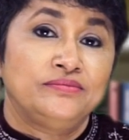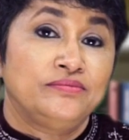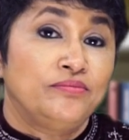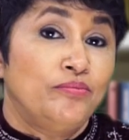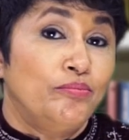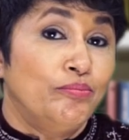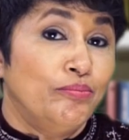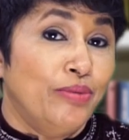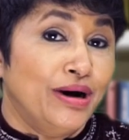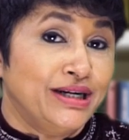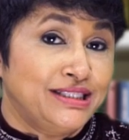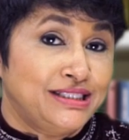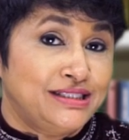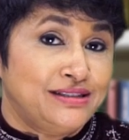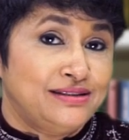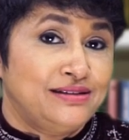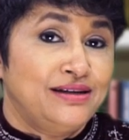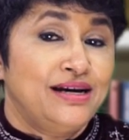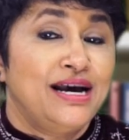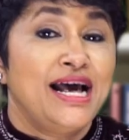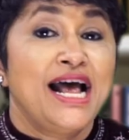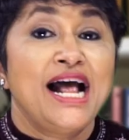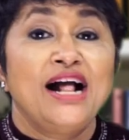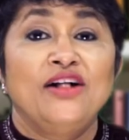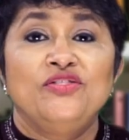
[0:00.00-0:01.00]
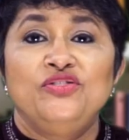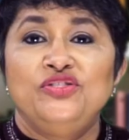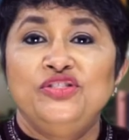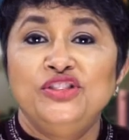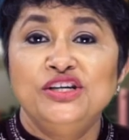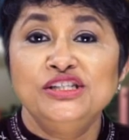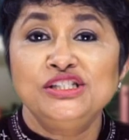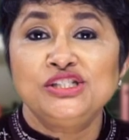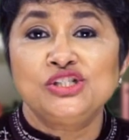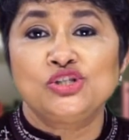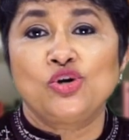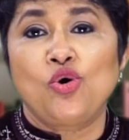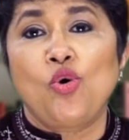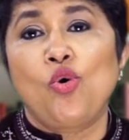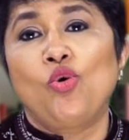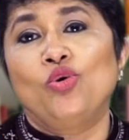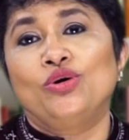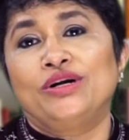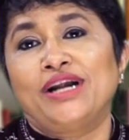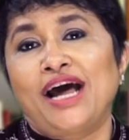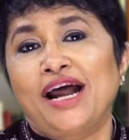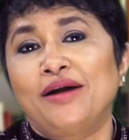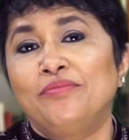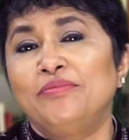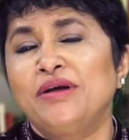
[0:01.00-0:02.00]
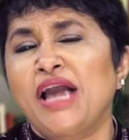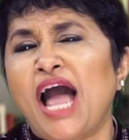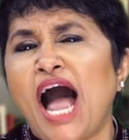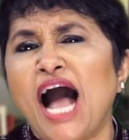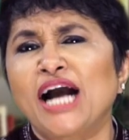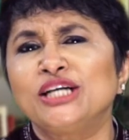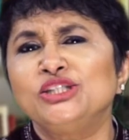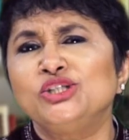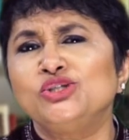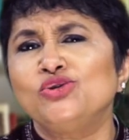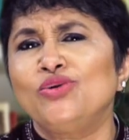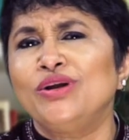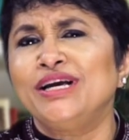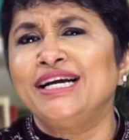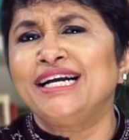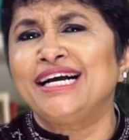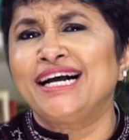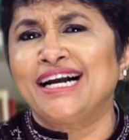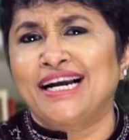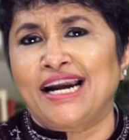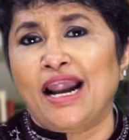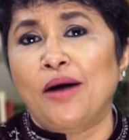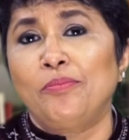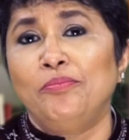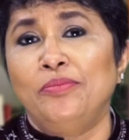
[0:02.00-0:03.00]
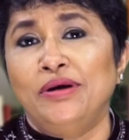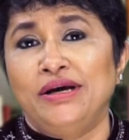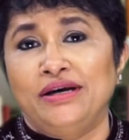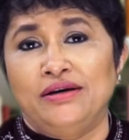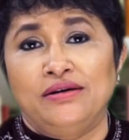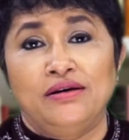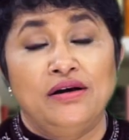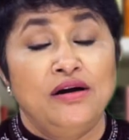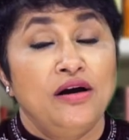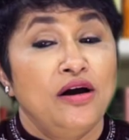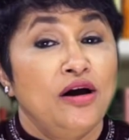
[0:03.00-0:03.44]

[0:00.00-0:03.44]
But this quote had me actually clapping